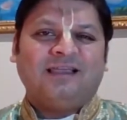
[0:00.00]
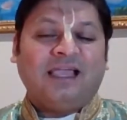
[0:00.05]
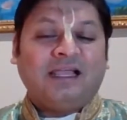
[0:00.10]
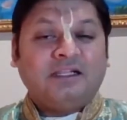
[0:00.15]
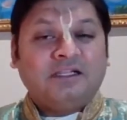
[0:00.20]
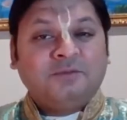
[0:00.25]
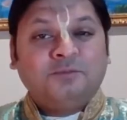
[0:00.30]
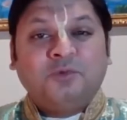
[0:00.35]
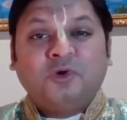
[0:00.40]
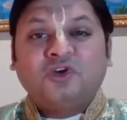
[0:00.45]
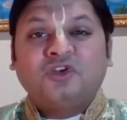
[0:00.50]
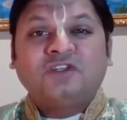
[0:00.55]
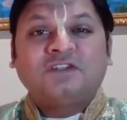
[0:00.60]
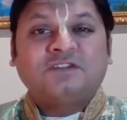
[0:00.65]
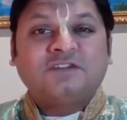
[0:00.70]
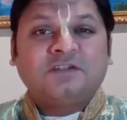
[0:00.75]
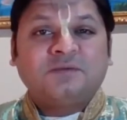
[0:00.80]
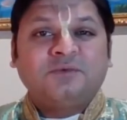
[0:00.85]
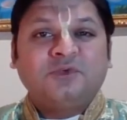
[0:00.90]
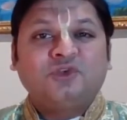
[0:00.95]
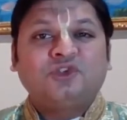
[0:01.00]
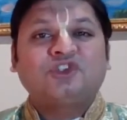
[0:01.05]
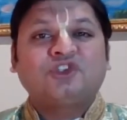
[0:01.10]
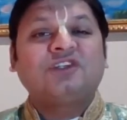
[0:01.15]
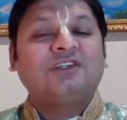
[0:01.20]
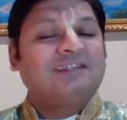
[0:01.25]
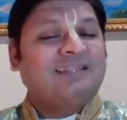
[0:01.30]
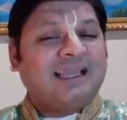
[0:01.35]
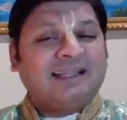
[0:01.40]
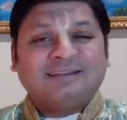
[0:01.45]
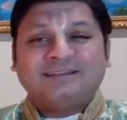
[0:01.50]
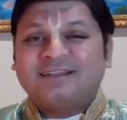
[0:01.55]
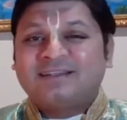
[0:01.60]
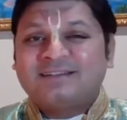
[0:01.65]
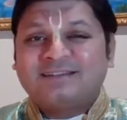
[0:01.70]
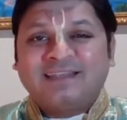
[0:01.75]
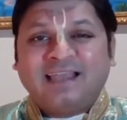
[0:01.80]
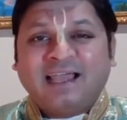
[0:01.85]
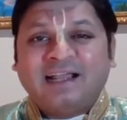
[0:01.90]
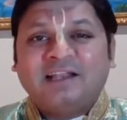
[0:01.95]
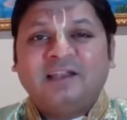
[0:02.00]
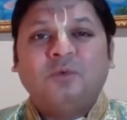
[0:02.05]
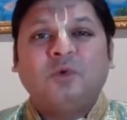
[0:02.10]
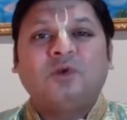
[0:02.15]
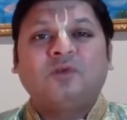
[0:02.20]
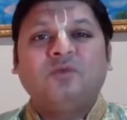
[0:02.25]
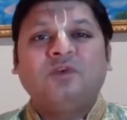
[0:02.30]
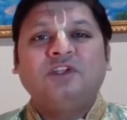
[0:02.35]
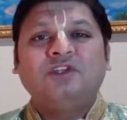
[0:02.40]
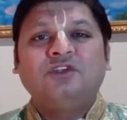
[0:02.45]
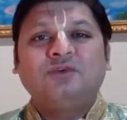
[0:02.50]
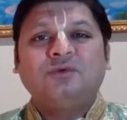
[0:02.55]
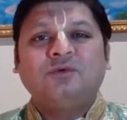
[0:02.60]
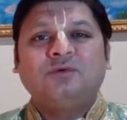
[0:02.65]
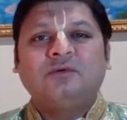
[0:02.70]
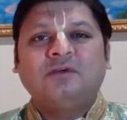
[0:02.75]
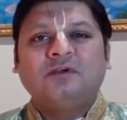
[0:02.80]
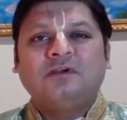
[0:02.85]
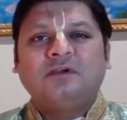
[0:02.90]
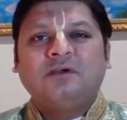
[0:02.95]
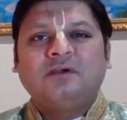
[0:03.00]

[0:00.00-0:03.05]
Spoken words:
And in book distribution, that's exactly what we do.